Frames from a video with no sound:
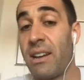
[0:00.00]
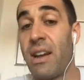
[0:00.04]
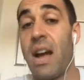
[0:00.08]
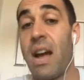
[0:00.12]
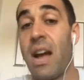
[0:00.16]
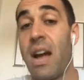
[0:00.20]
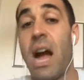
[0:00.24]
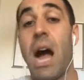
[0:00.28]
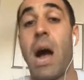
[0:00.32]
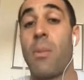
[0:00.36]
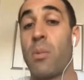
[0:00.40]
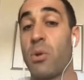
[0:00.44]

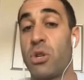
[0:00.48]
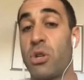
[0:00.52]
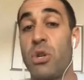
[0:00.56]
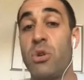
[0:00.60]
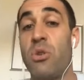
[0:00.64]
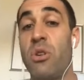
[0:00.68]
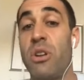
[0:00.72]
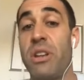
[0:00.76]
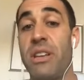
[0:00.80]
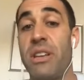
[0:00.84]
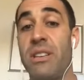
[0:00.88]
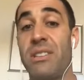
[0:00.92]

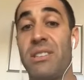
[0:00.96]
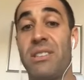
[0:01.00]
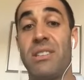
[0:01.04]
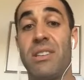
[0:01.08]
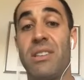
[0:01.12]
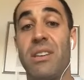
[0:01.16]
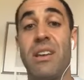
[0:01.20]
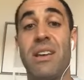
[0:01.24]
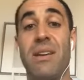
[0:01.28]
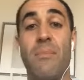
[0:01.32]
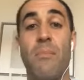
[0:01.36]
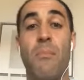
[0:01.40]
opportunities
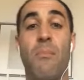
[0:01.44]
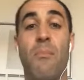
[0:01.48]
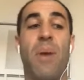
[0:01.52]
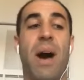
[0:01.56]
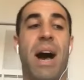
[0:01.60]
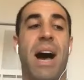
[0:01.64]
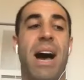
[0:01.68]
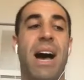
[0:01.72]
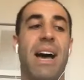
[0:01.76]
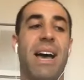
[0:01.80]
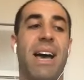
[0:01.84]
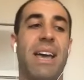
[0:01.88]

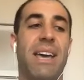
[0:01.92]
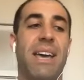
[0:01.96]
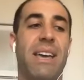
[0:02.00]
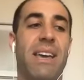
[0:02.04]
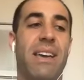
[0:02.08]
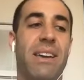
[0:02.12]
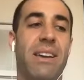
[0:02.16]
by